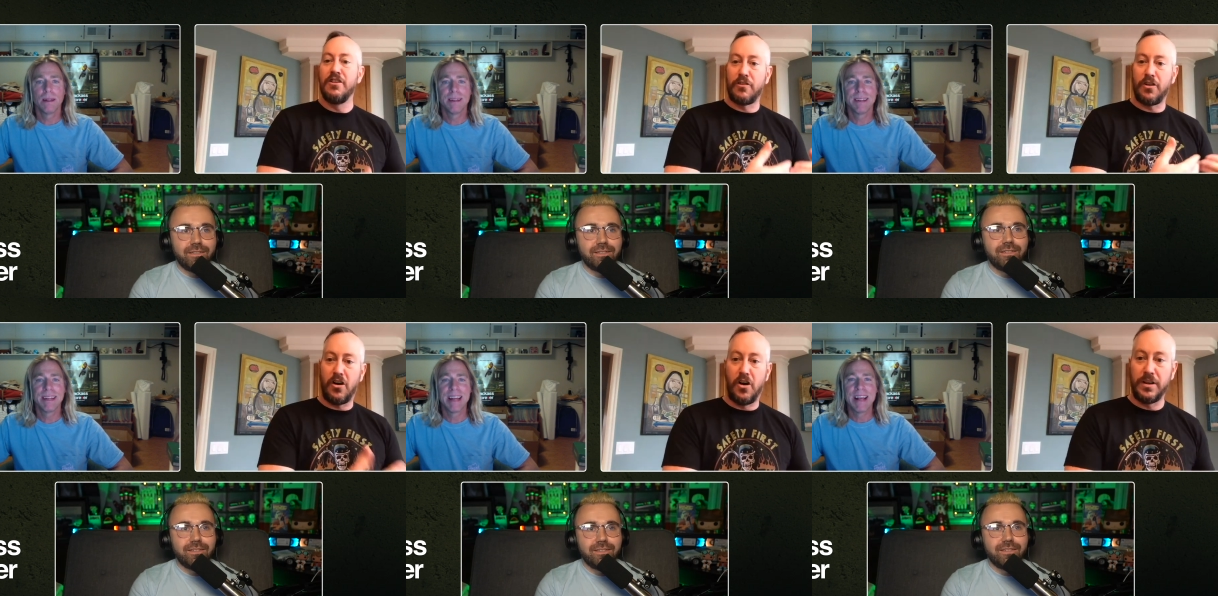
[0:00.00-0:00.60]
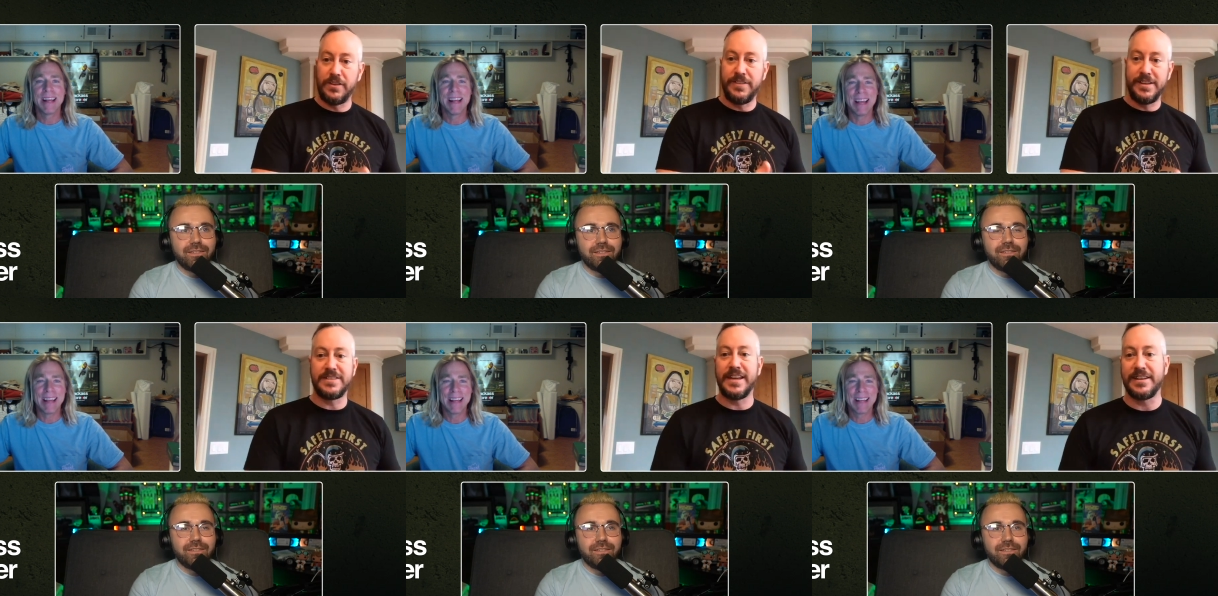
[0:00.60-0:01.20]
Speaker 1: for all of
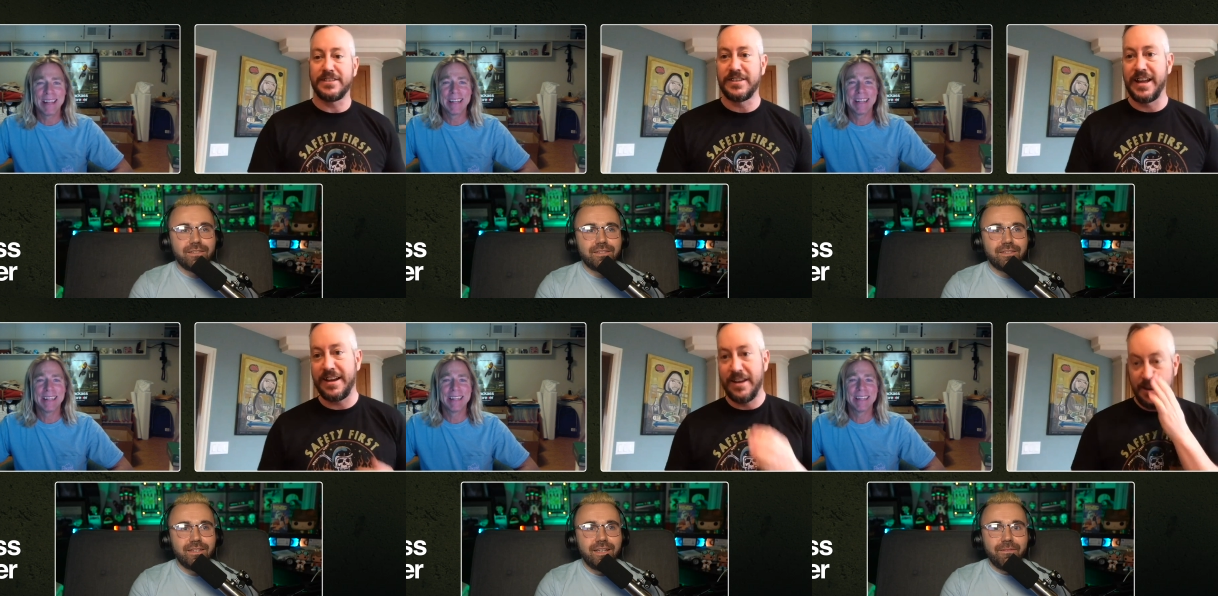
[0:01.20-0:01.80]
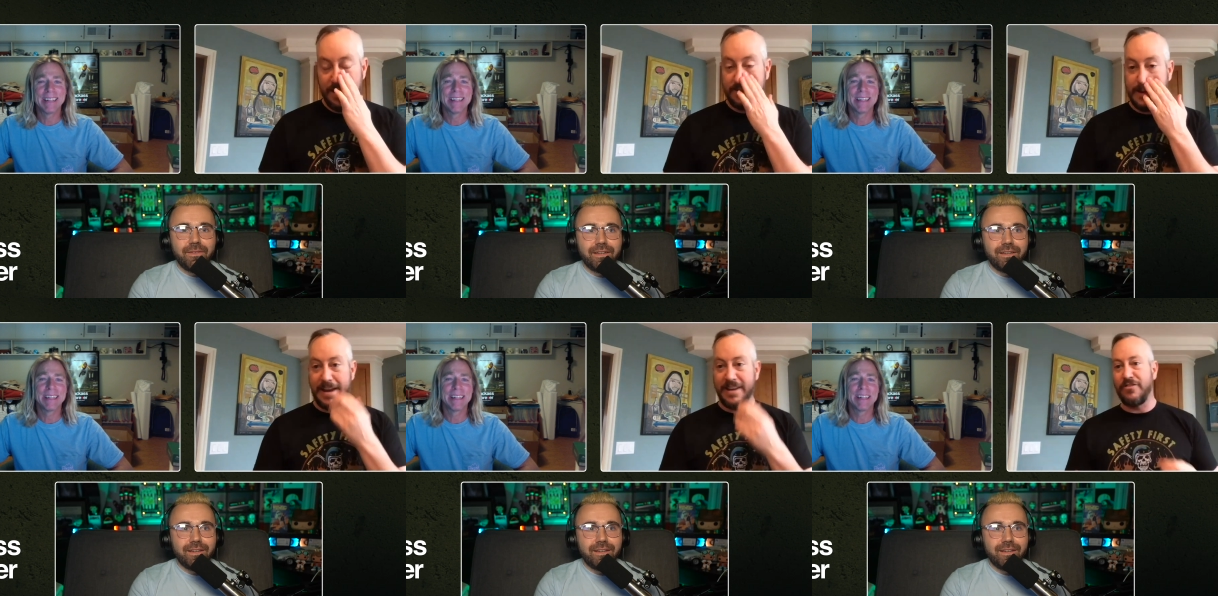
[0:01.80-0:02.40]
these things like
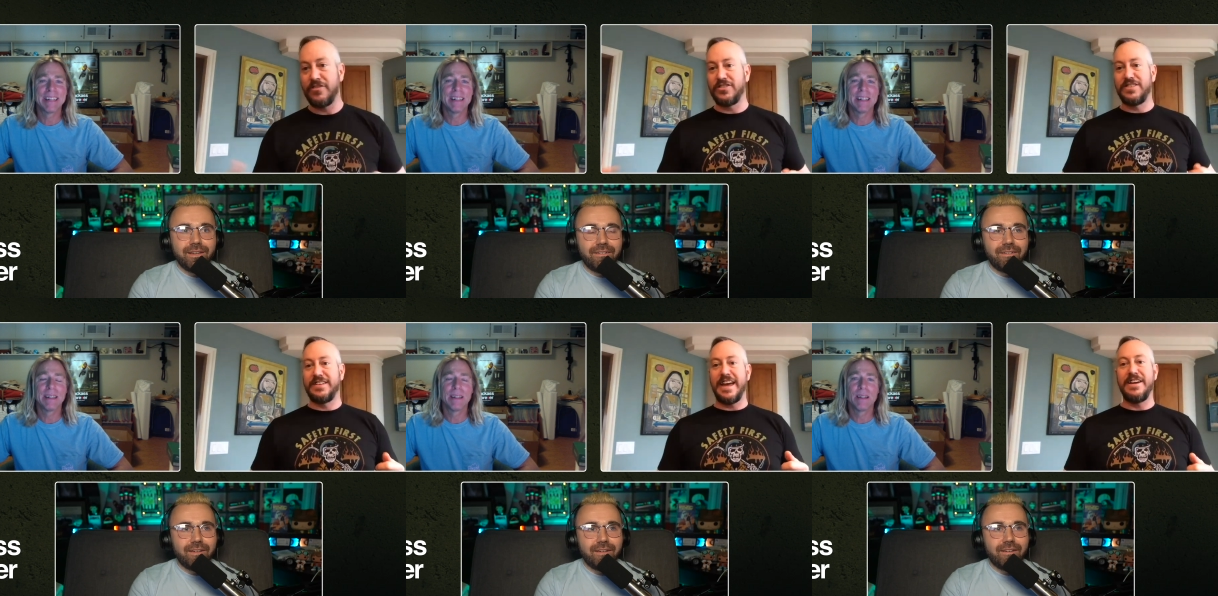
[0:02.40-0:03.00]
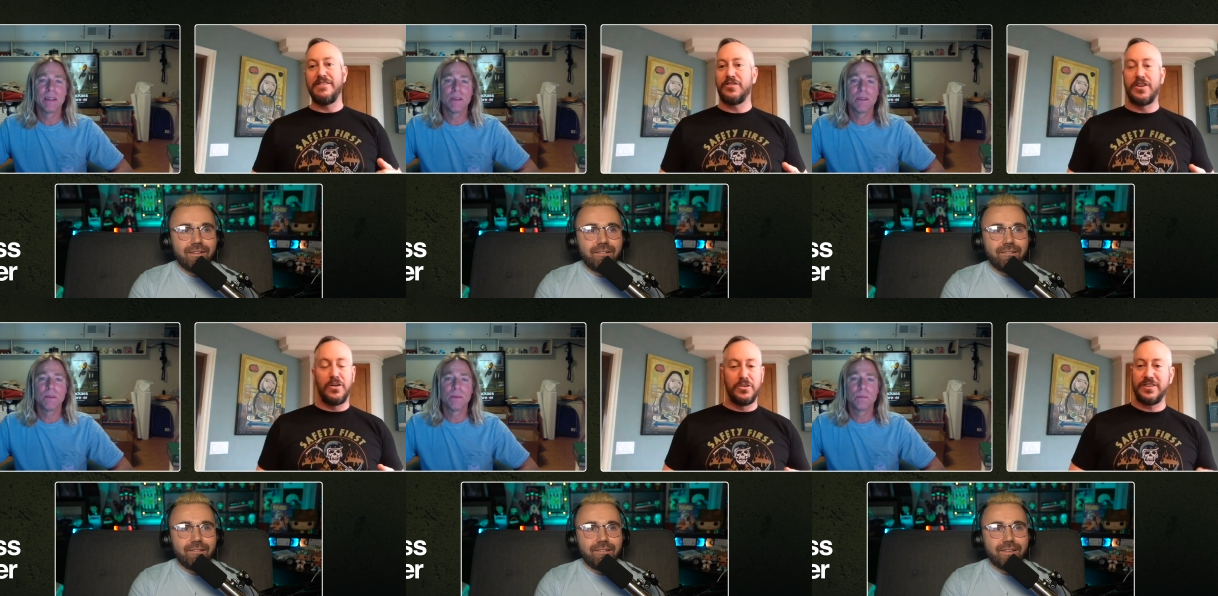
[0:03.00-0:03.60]
dave dave
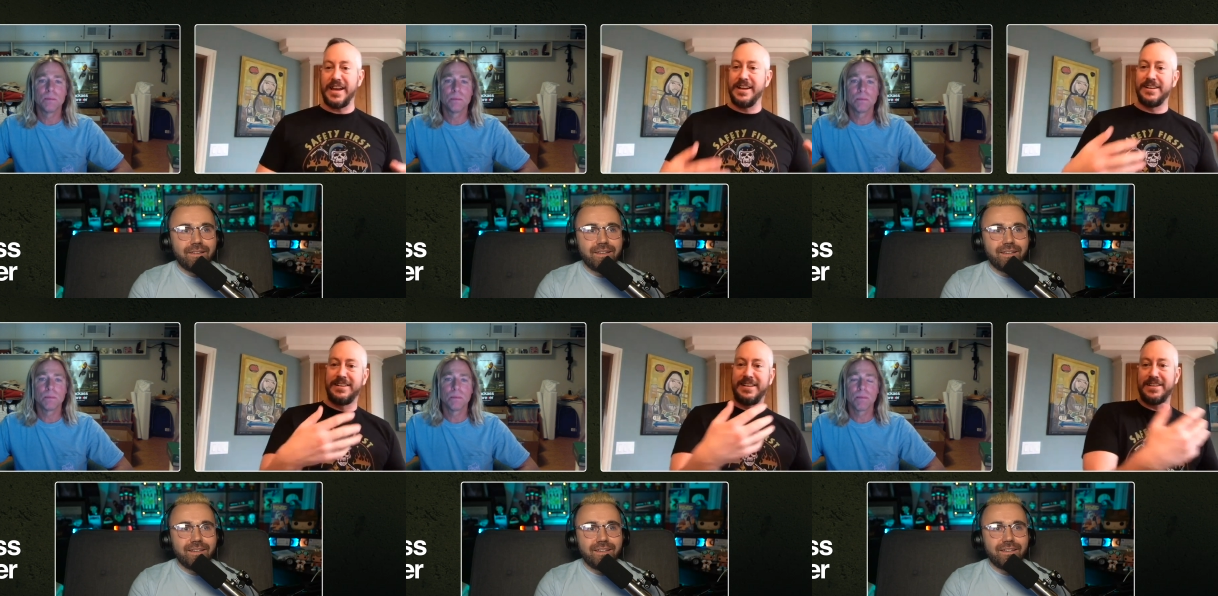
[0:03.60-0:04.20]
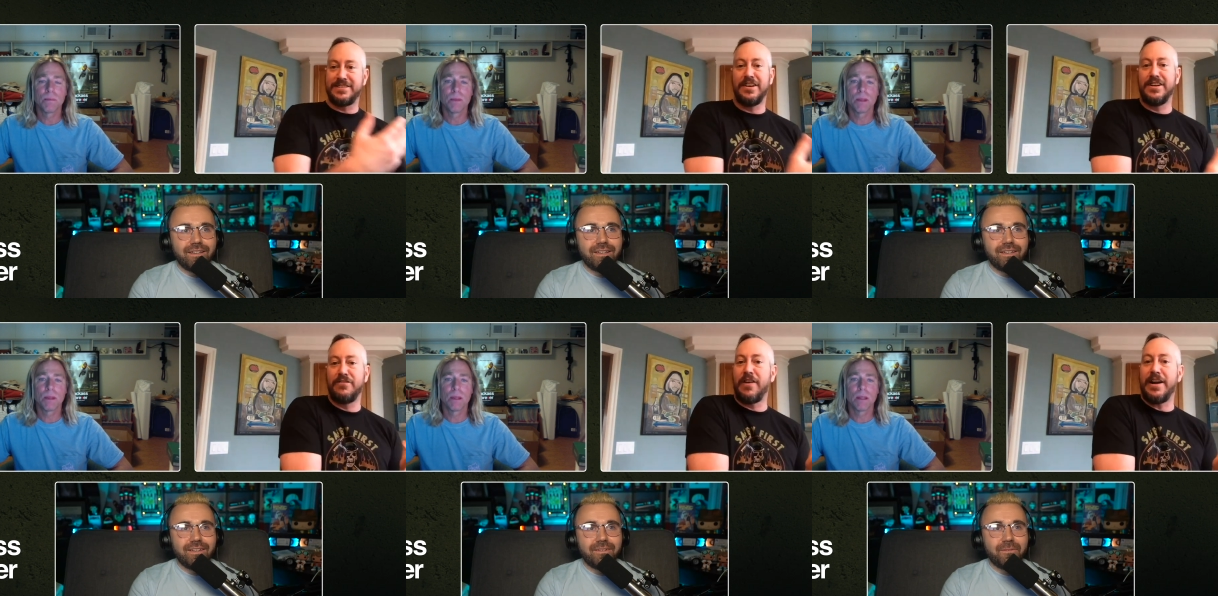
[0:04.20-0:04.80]
goes and gets
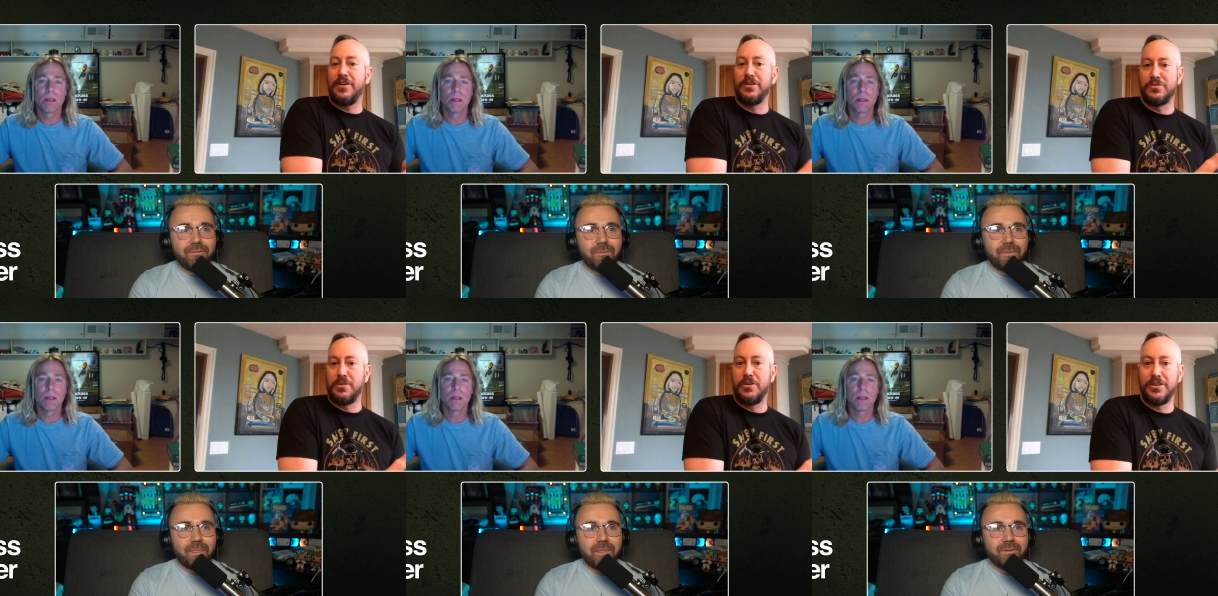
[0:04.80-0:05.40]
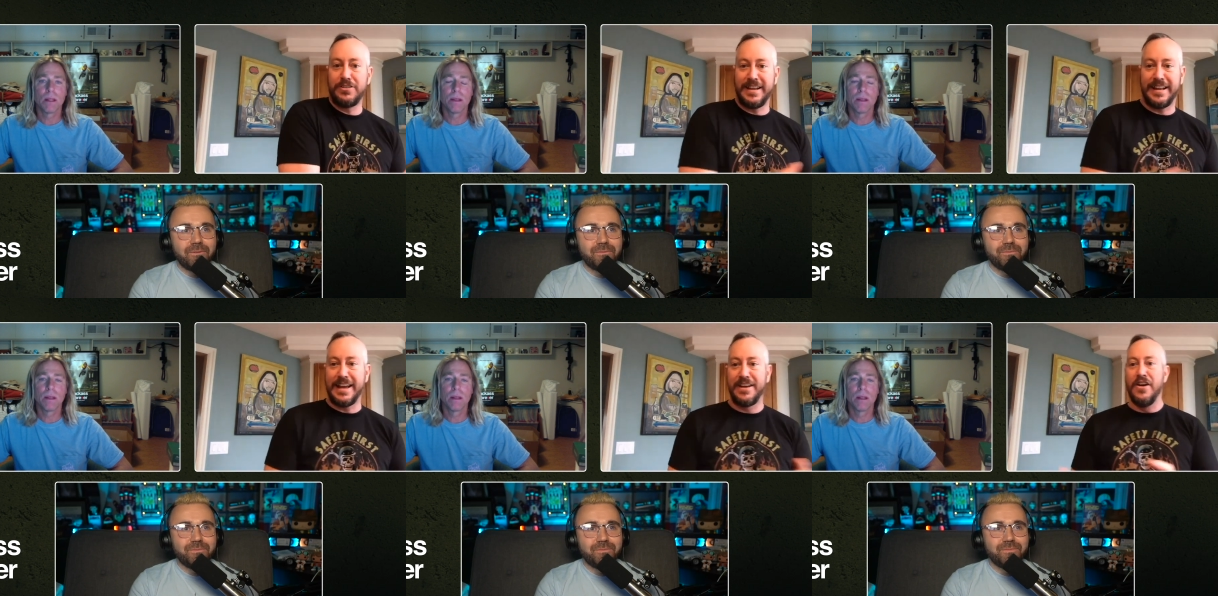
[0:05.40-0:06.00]
on a fire hose rodeo it's
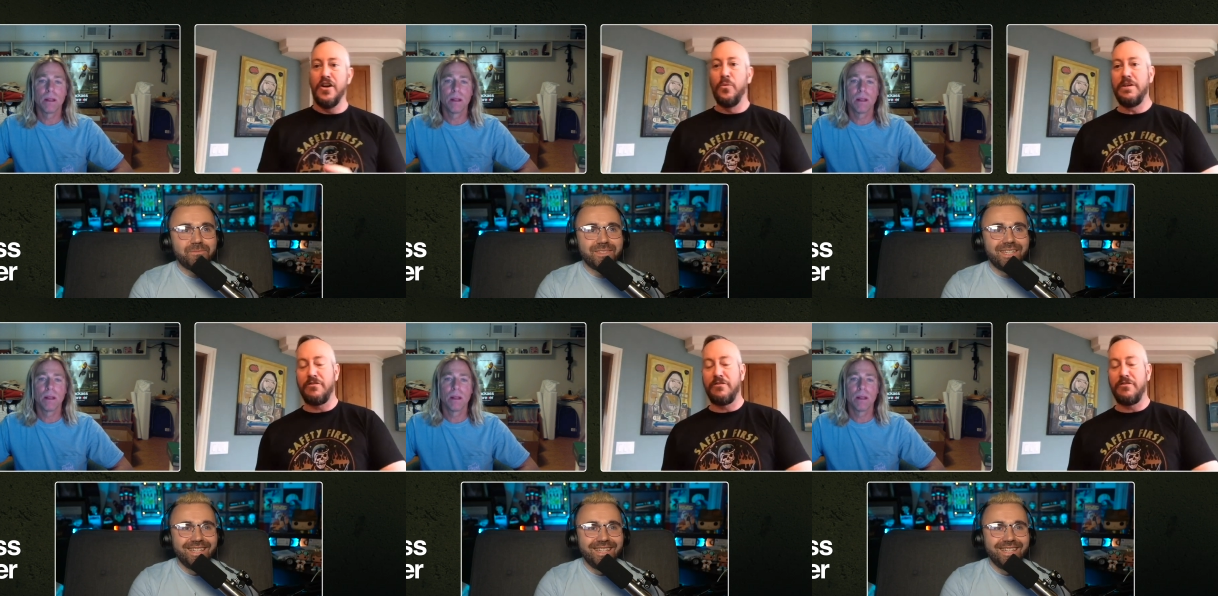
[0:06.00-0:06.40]
not like we